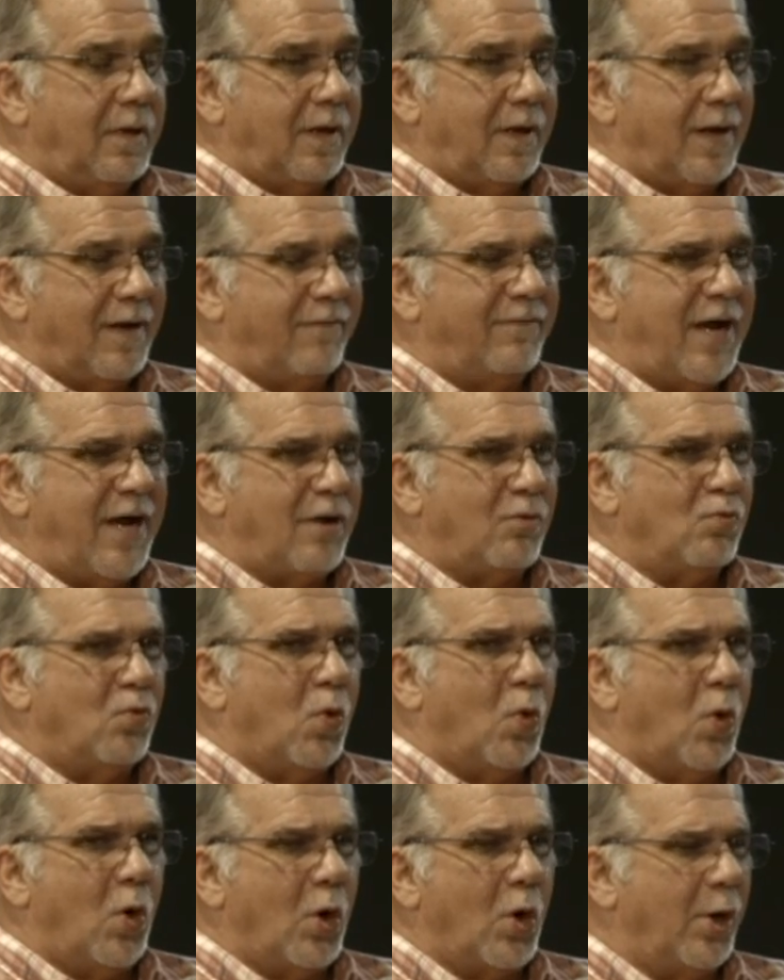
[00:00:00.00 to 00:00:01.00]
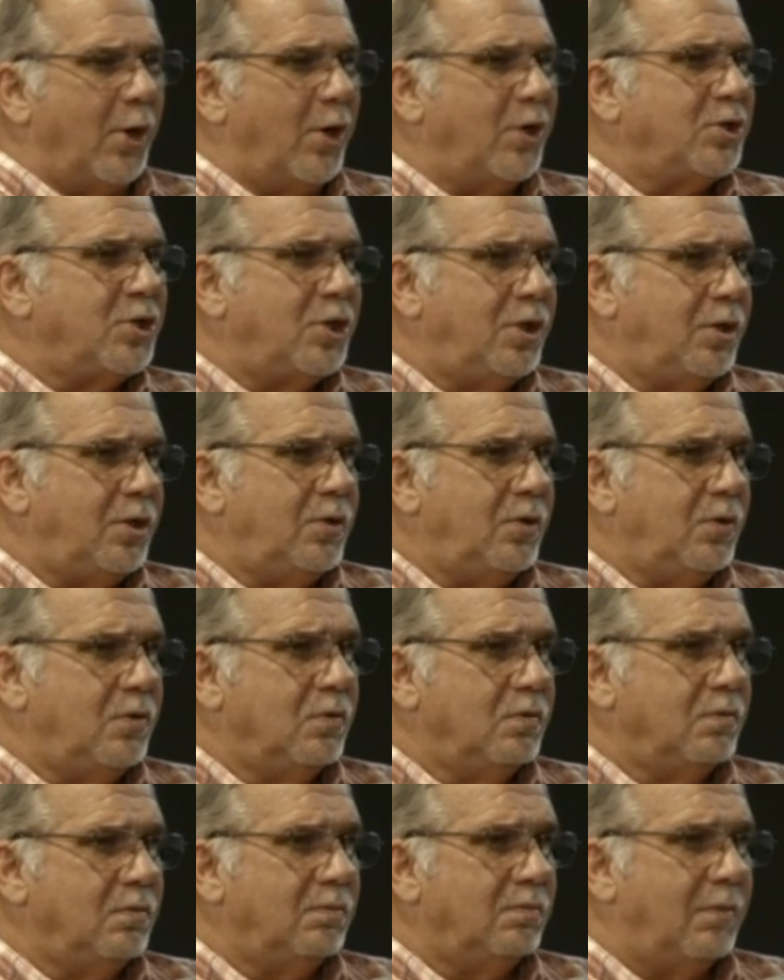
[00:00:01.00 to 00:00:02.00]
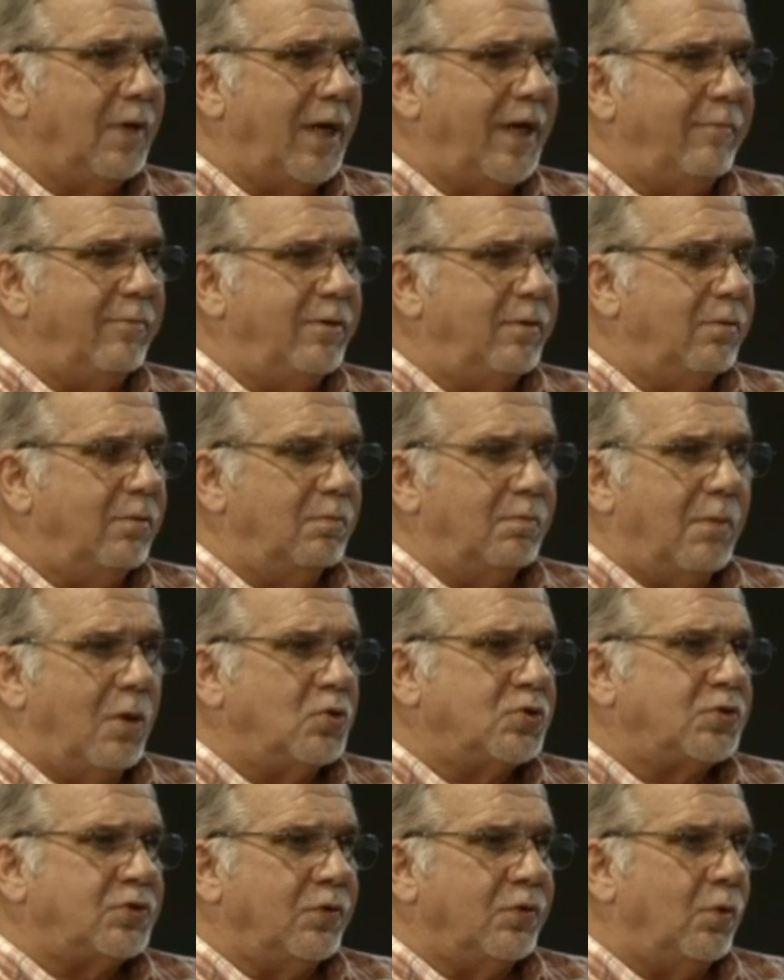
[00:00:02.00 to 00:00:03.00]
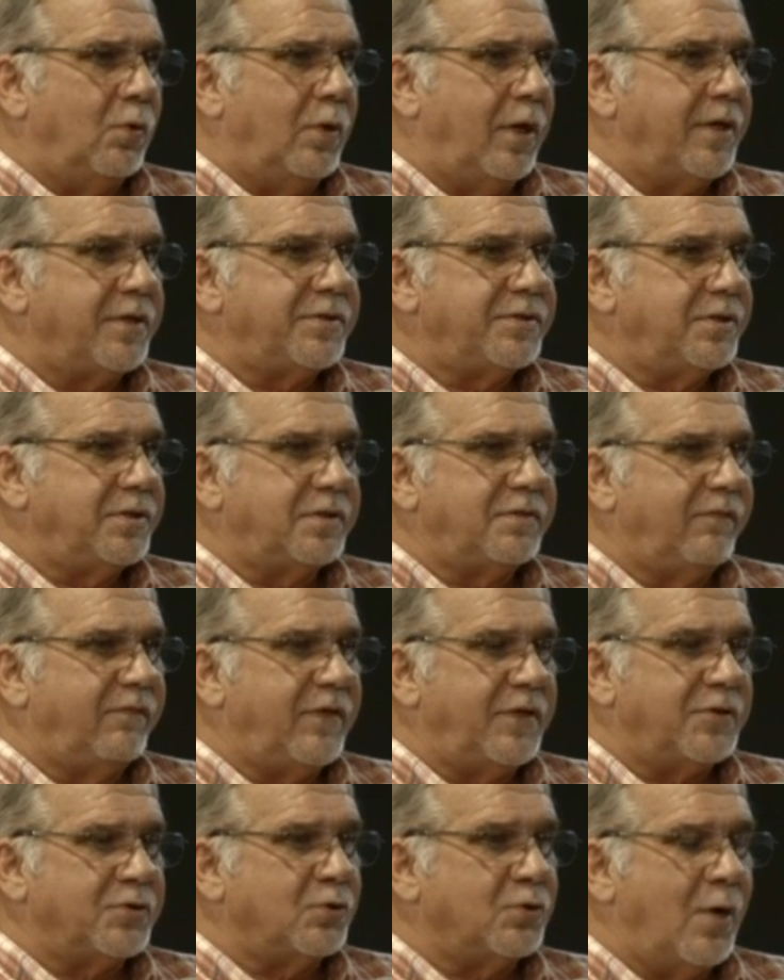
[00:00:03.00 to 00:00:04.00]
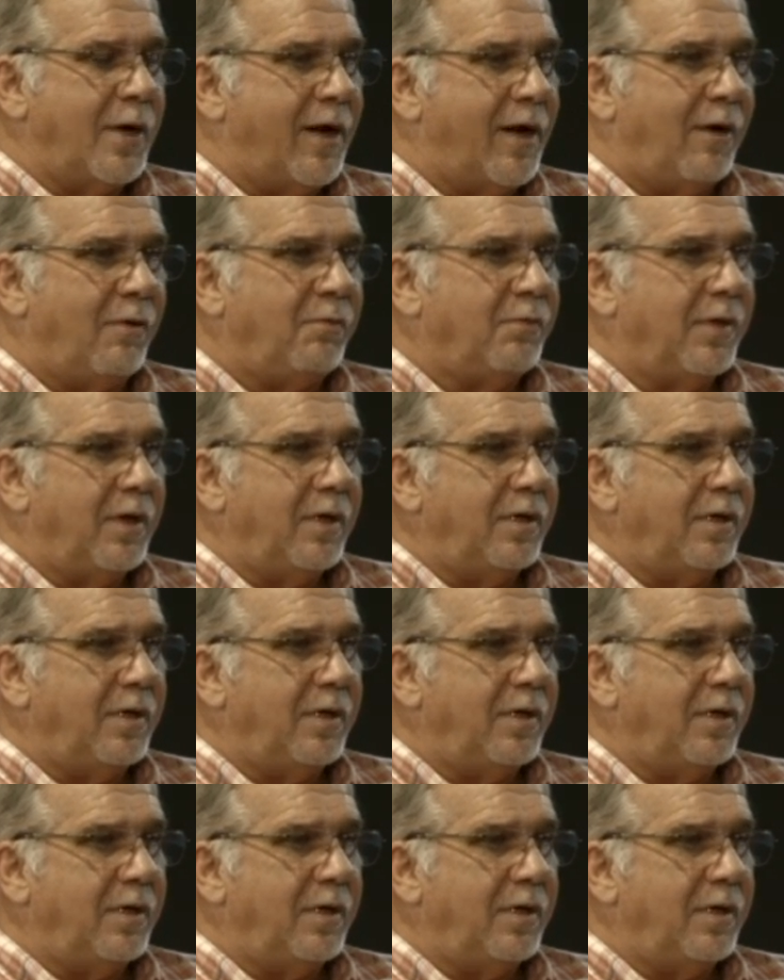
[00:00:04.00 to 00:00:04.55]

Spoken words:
I've had one or two maybe, but most of the rest just fizzled out.